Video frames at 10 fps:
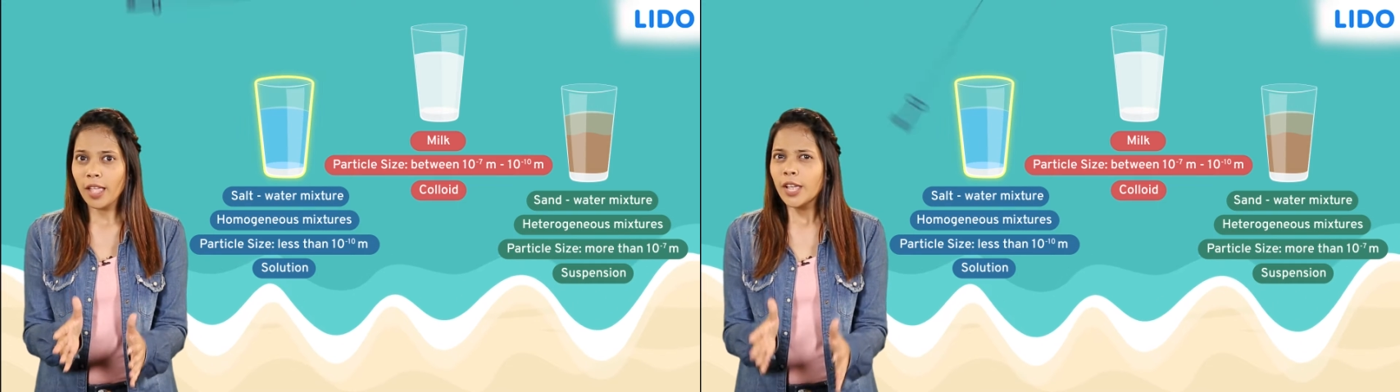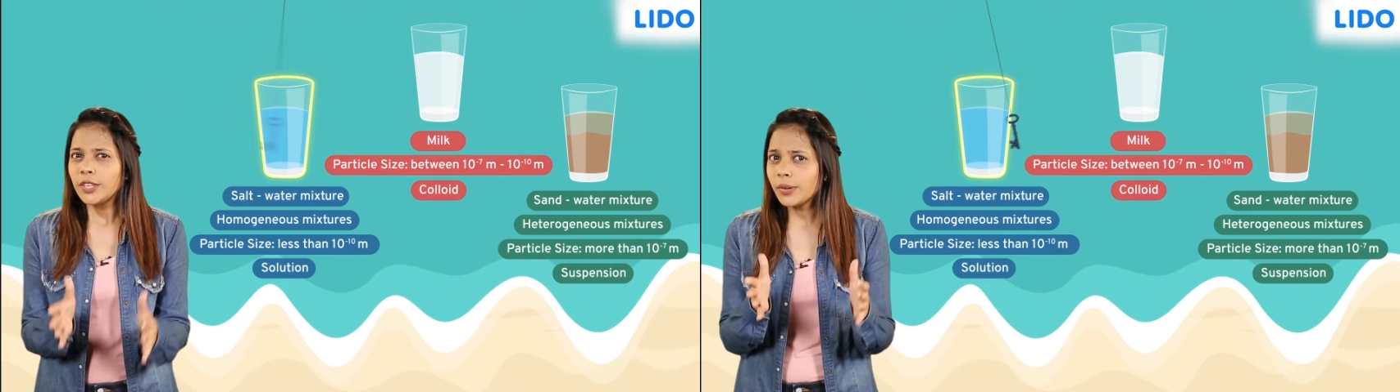
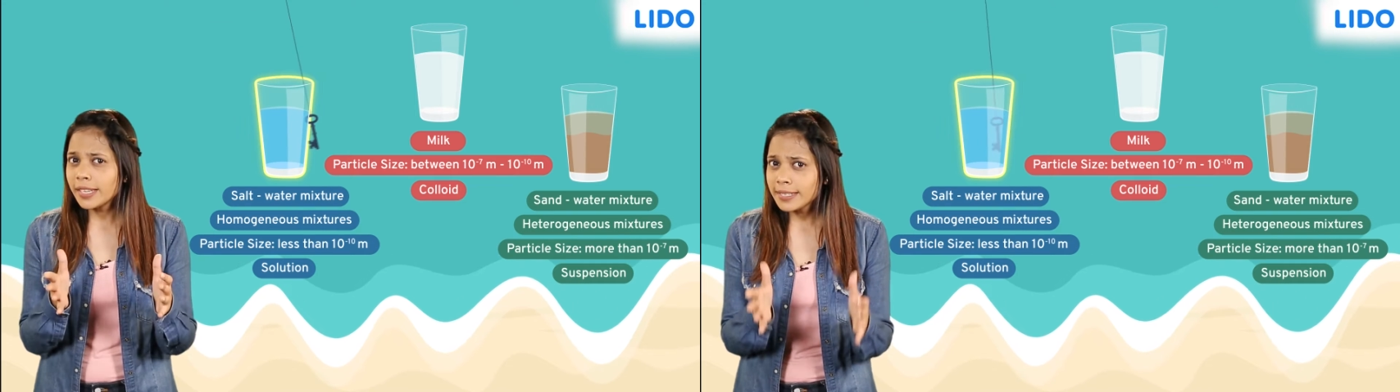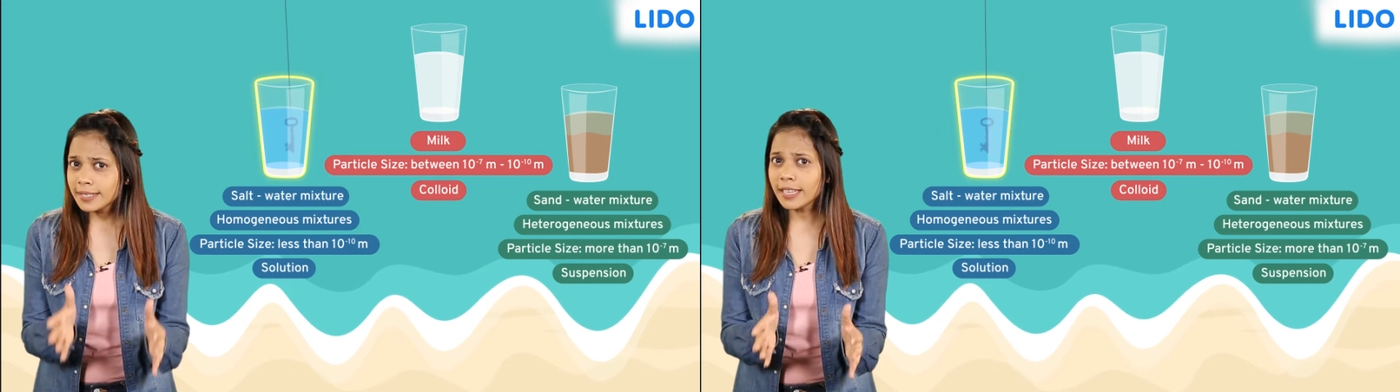you
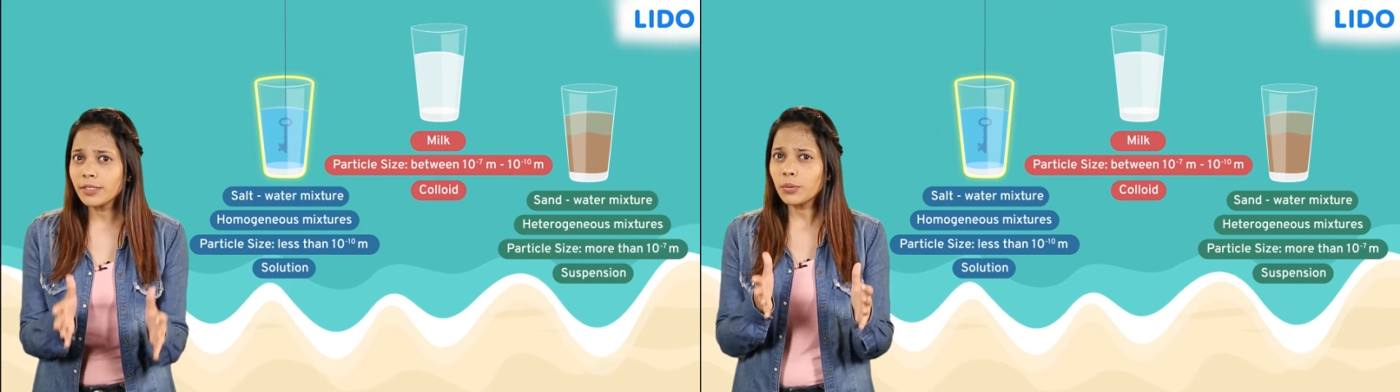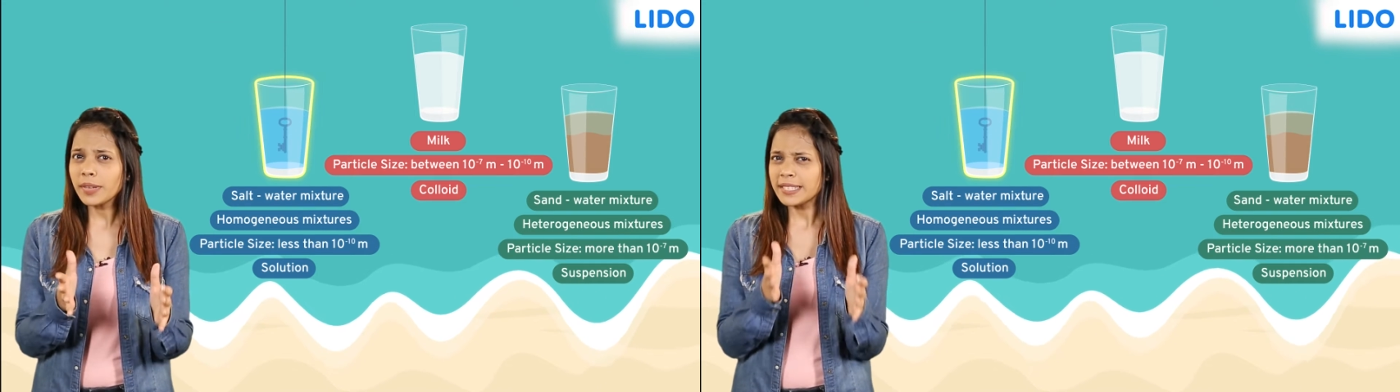can see
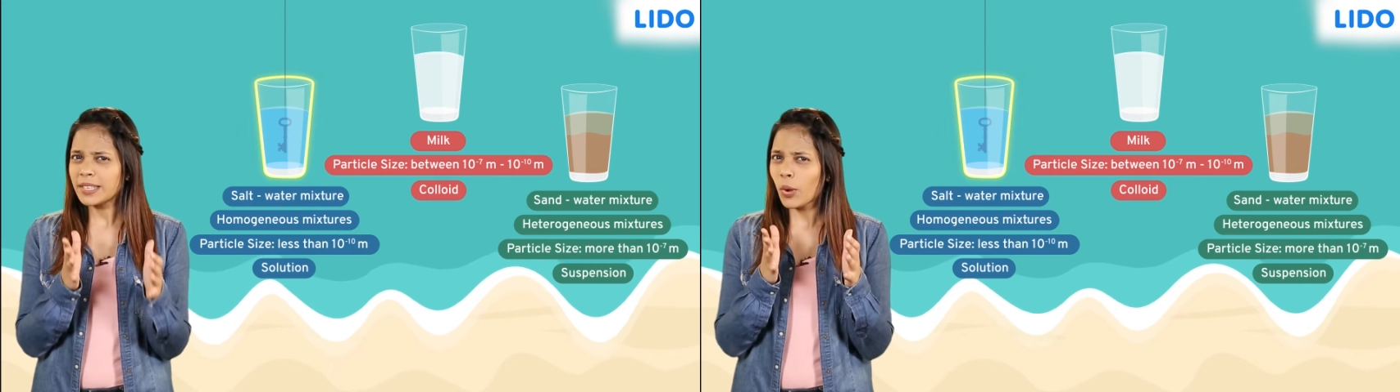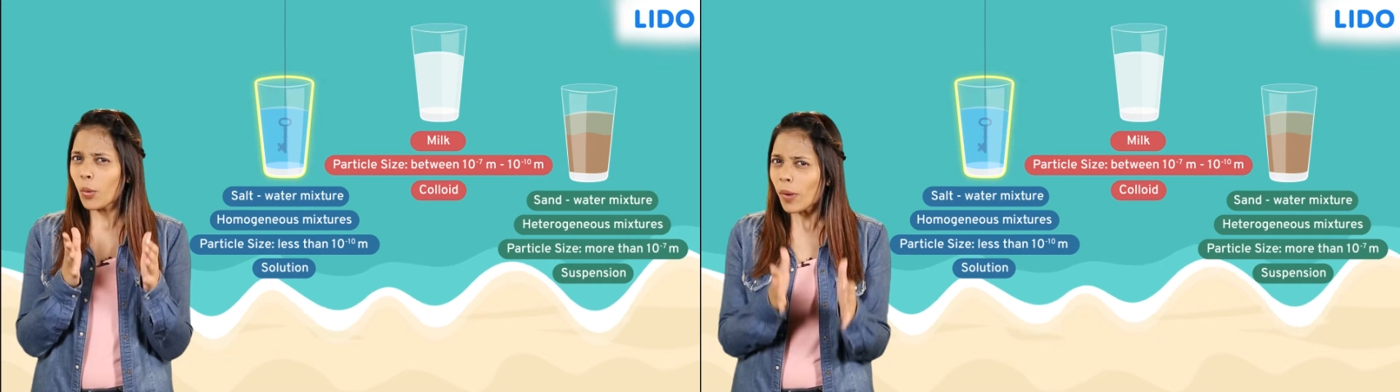through it
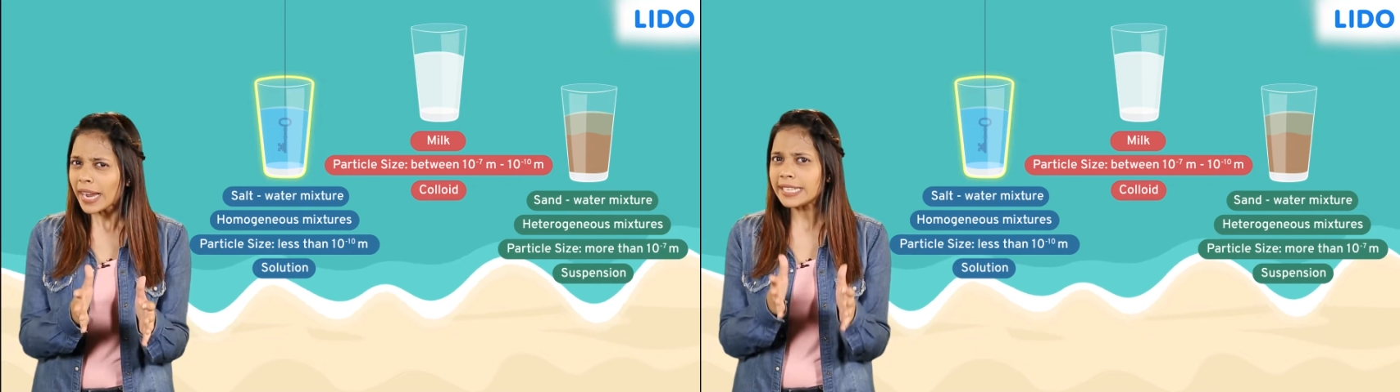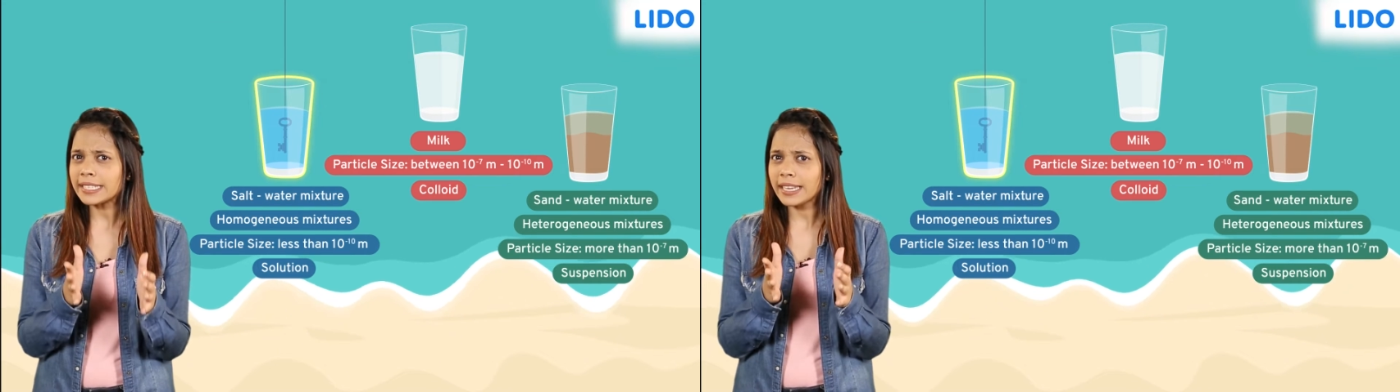
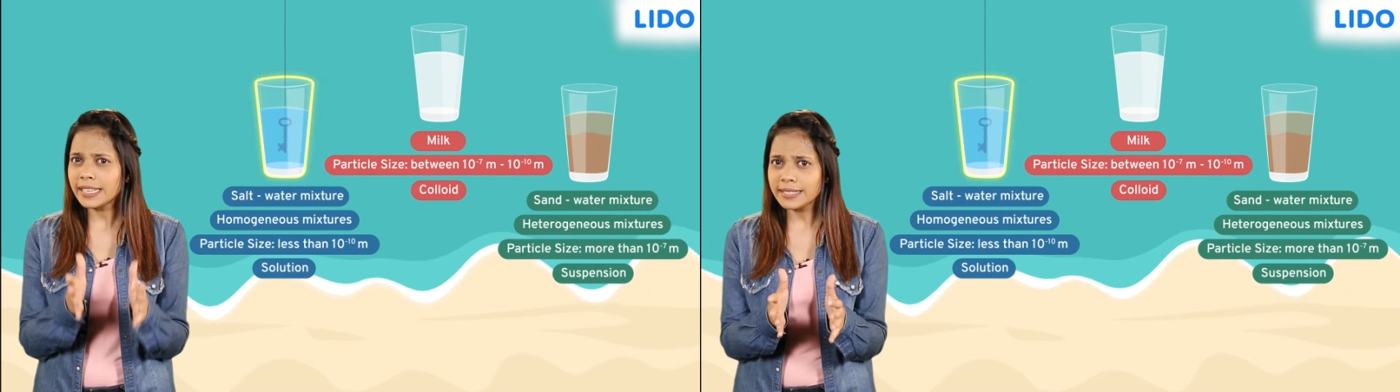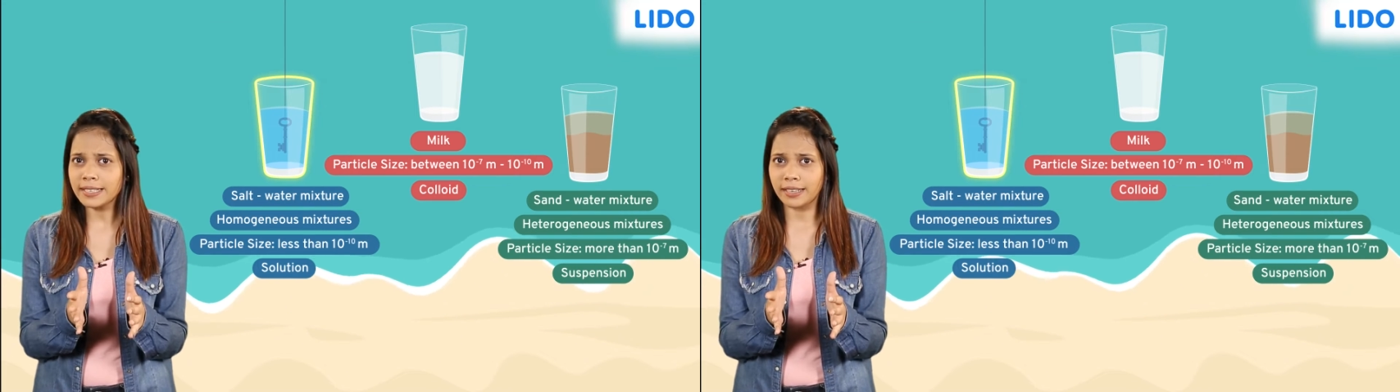quite
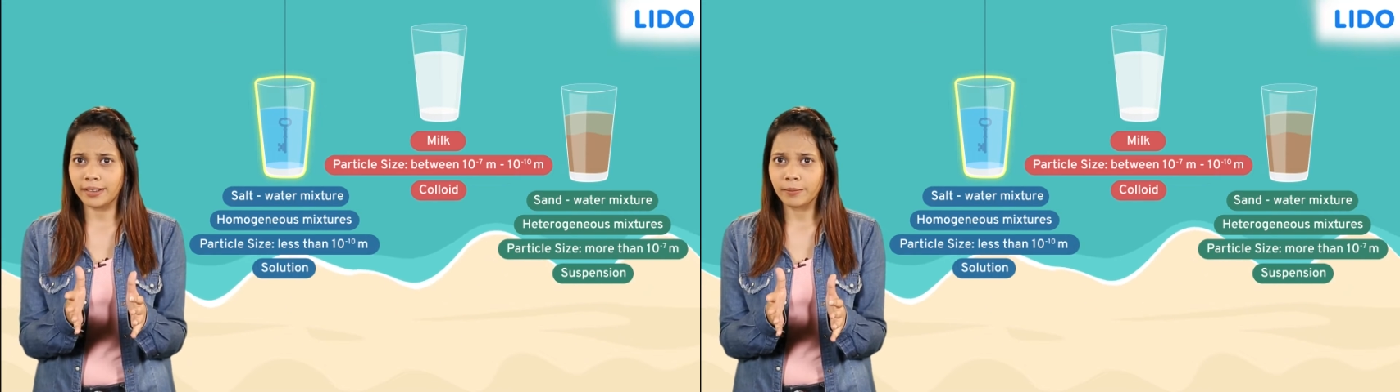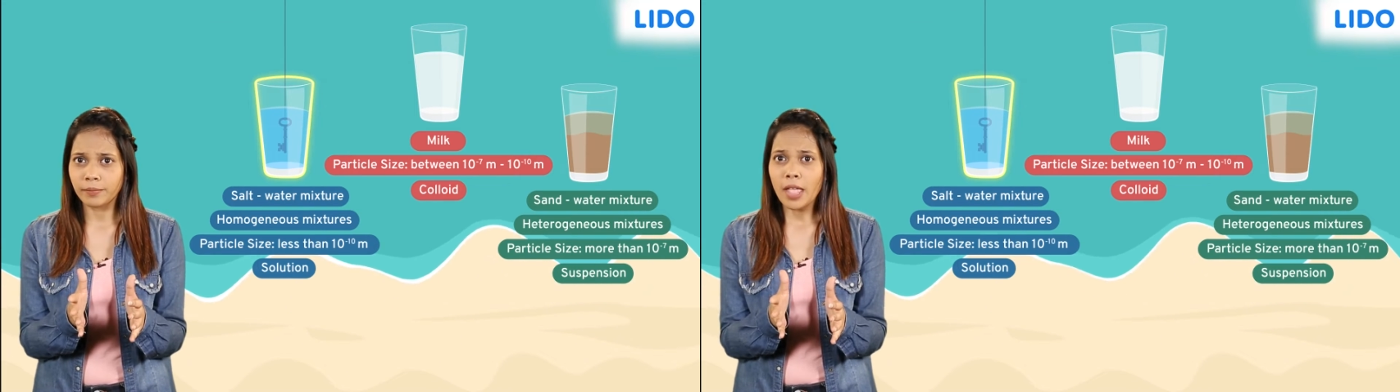
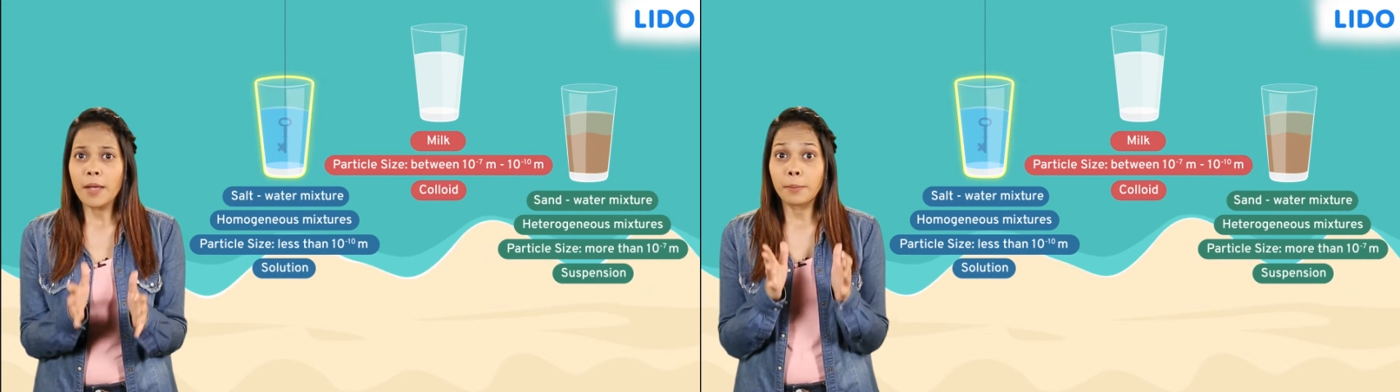easily